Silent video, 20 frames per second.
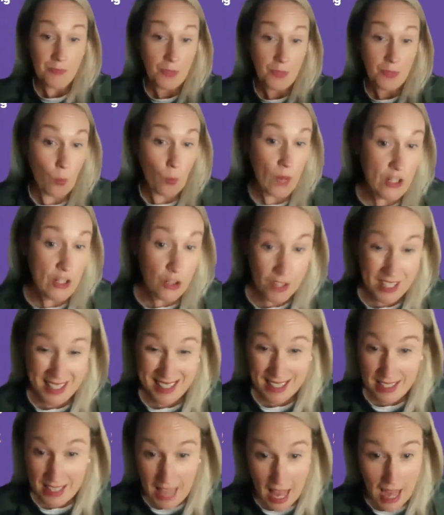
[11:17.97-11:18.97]
We do the
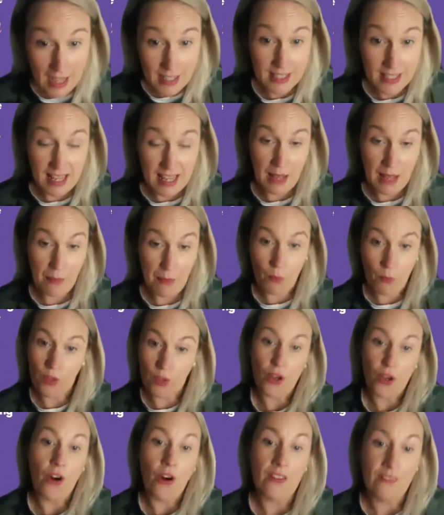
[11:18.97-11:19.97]
exact same
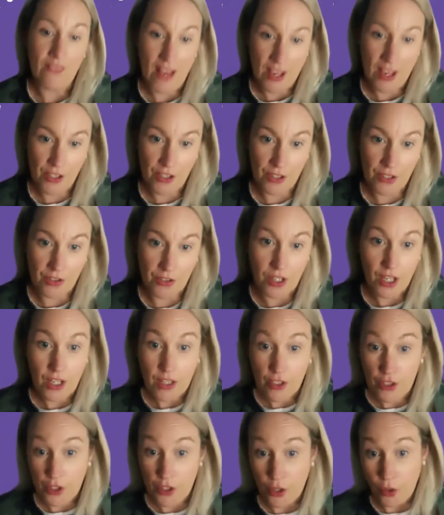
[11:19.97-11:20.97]
with our investors.
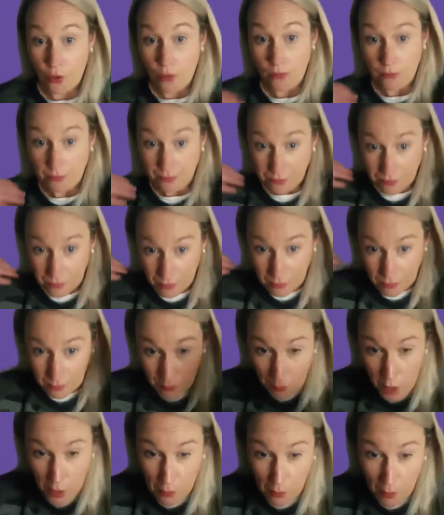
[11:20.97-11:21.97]
So
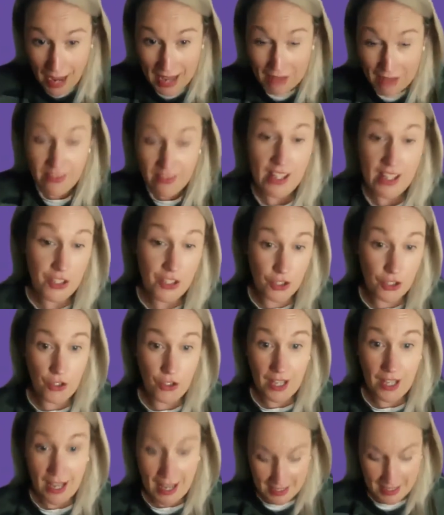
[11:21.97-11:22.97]
my advice to you
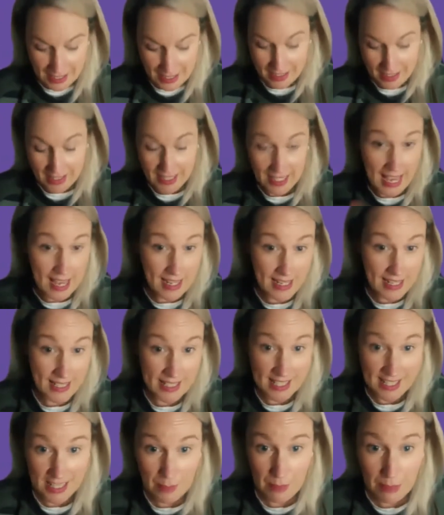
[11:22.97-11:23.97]
guys is to get a
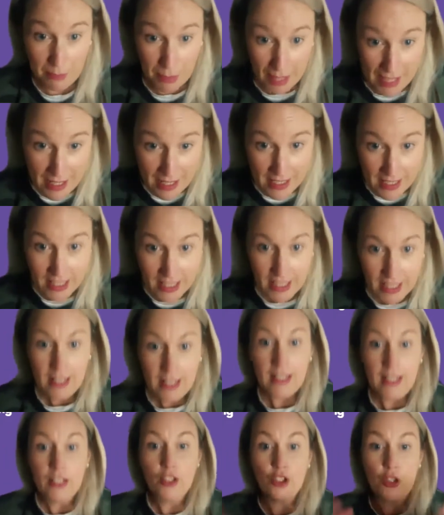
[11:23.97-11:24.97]
system in place
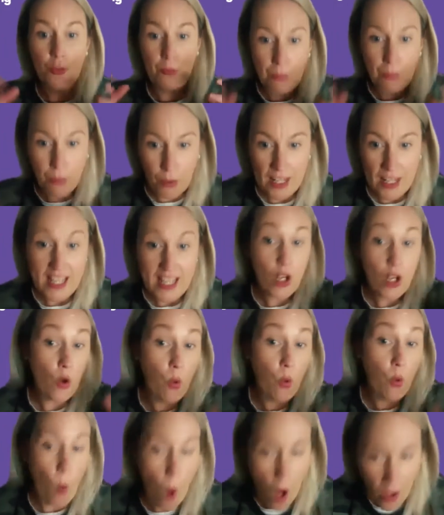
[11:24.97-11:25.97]
to
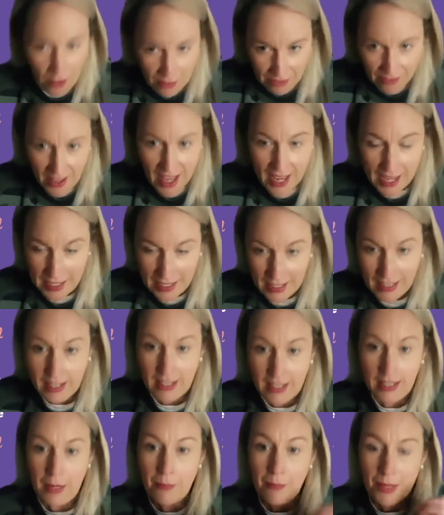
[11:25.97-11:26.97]
pre-qualifying
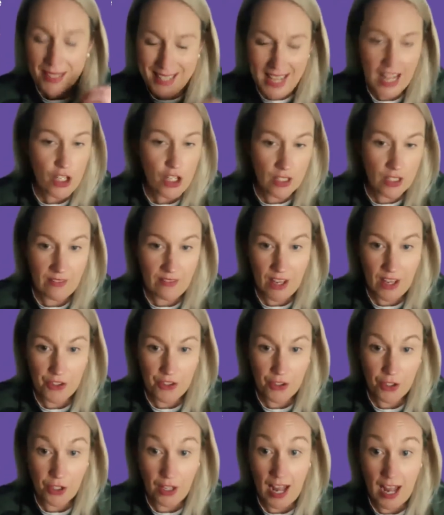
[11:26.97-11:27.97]
potential
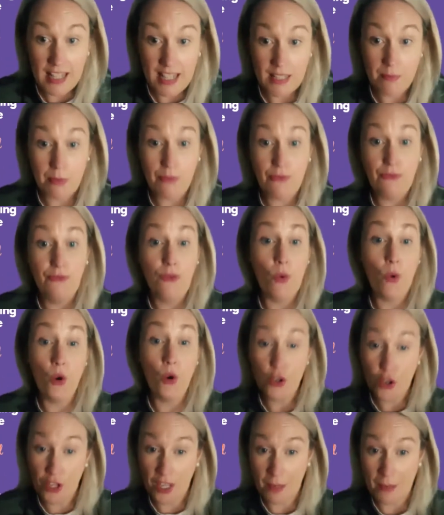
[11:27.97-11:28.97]
investor clients before
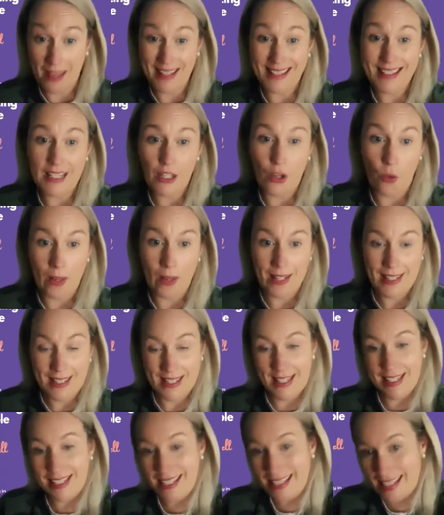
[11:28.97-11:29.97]
you commit to going
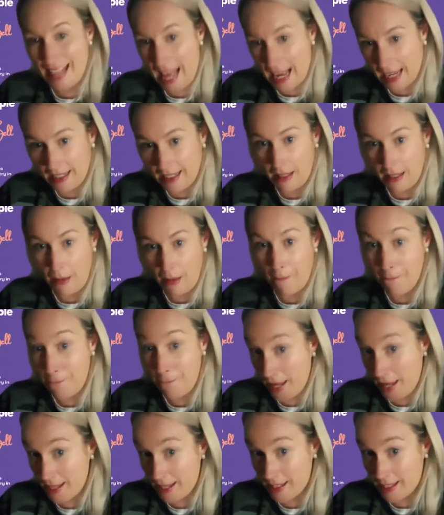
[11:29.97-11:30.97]
to second
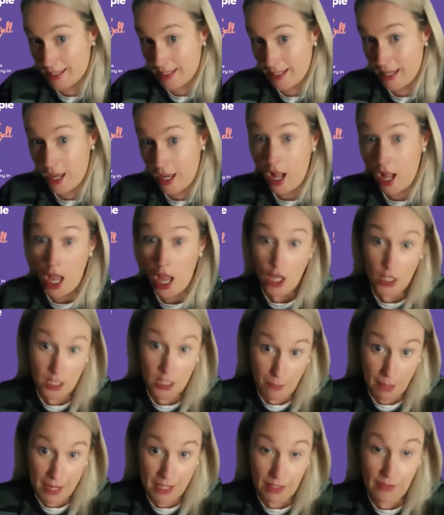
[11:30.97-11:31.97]
base.
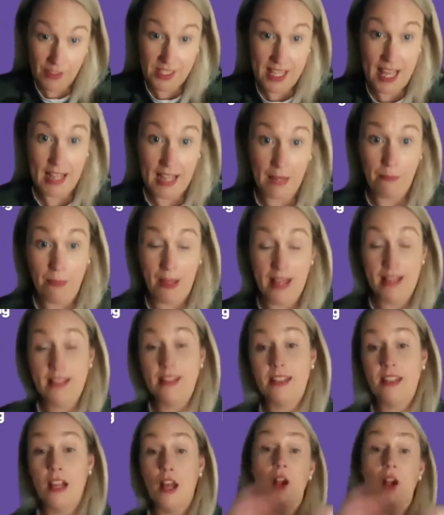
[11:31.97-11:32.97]
Speaking of second
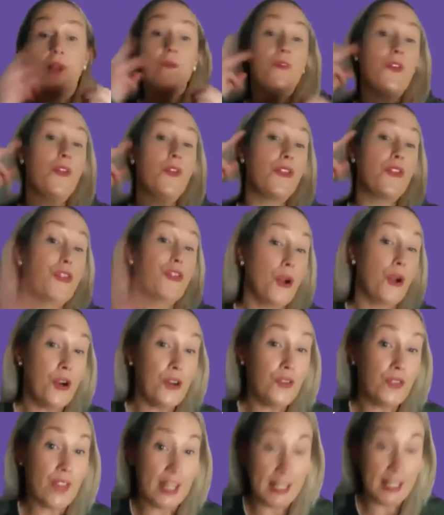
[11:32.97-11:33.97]
base, the
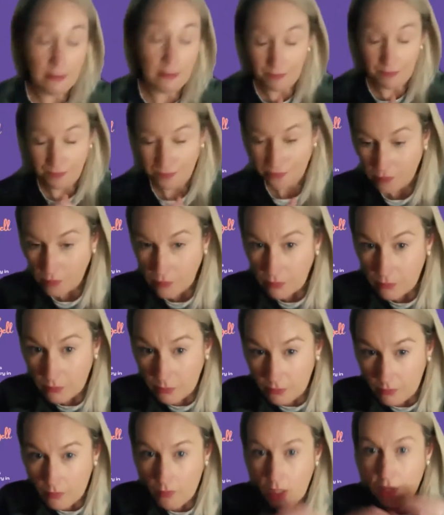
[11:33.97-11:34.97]
third thing
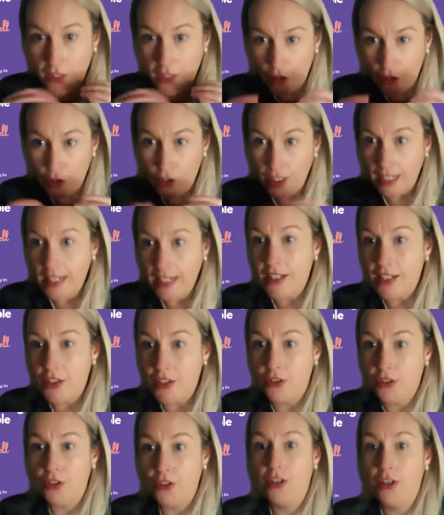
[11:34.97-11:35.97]
that you need to
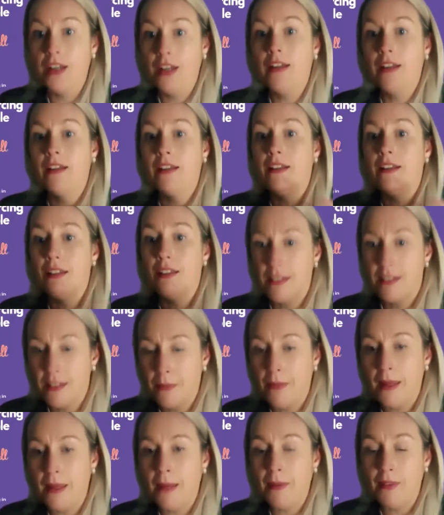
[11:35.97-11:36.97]
do to
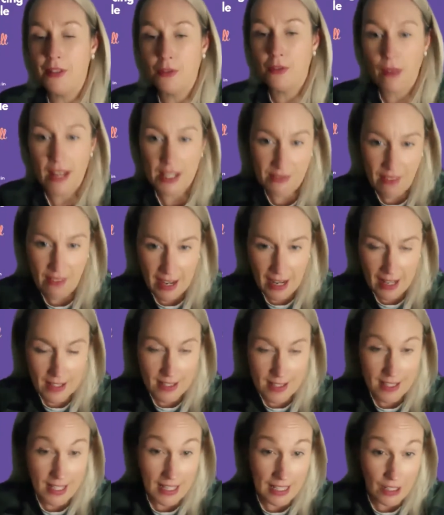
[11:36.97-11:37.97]
be able to raise
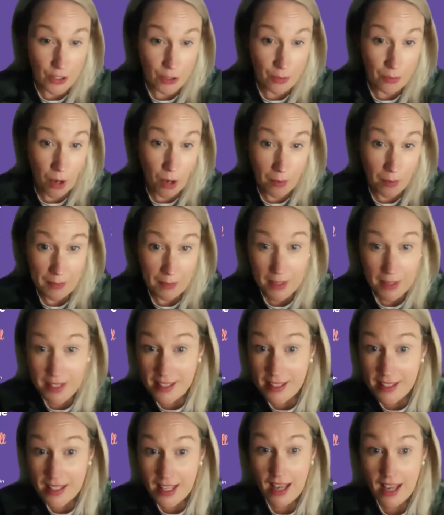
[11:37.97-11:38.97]
finance in your property
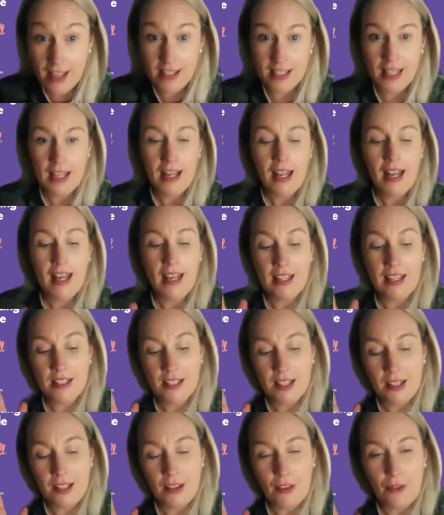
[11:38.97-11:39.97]
business, guys,
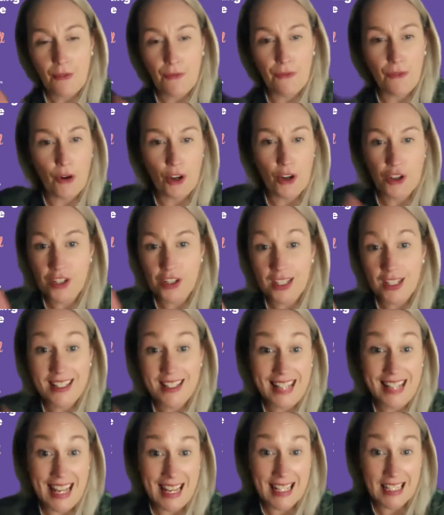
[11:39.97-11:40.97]
is the first
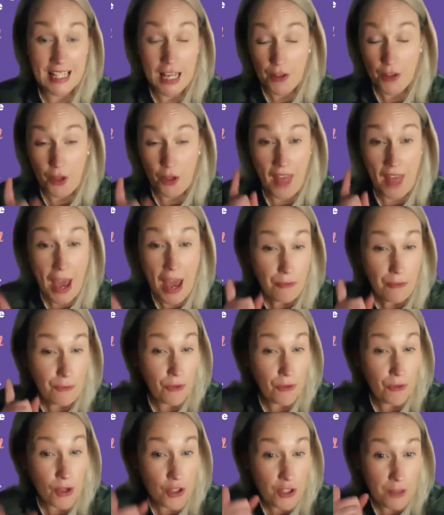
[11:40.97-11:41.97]
date. Now, that
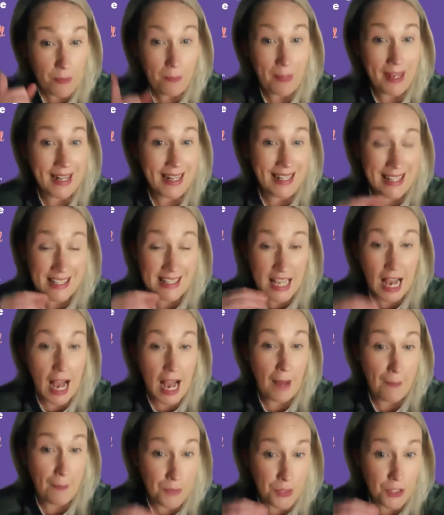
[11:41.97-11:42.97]
first meeting is
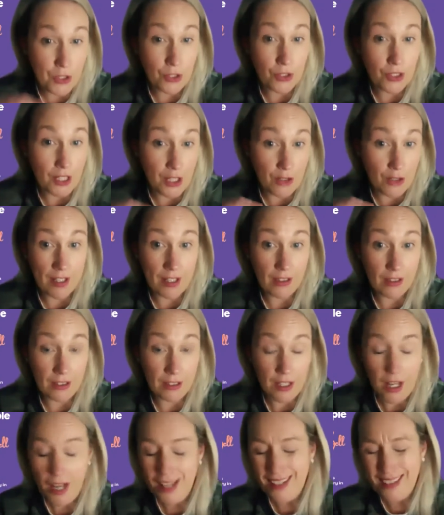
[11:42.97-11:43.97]
absolutely critical.
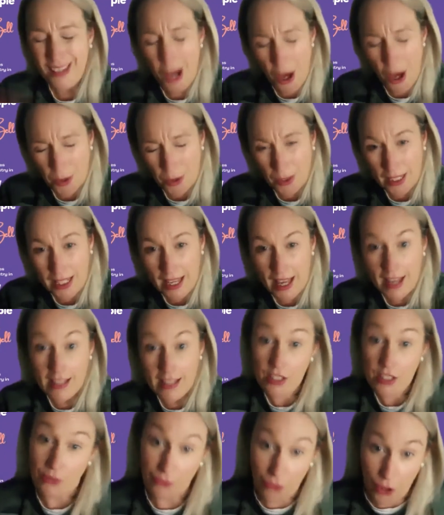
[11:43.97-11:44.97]
Not only, guys,
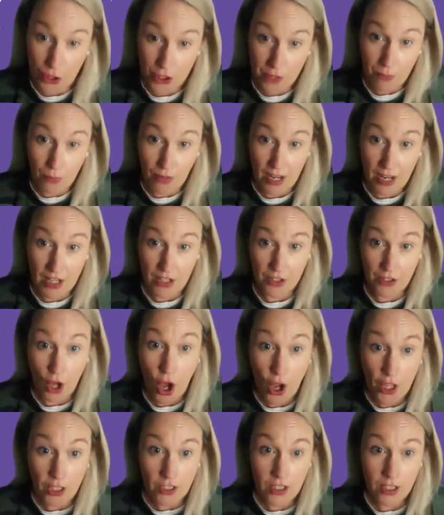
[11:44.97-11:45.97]
do first impressions
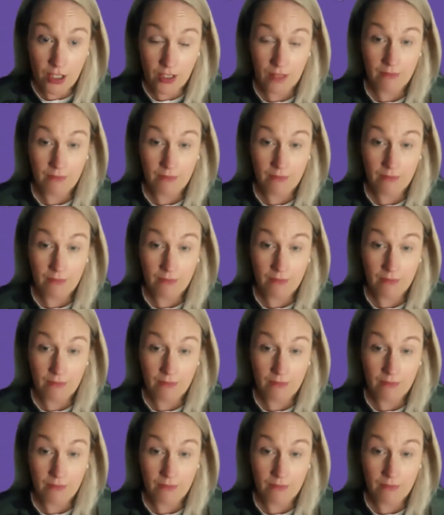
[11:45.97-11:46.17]
count,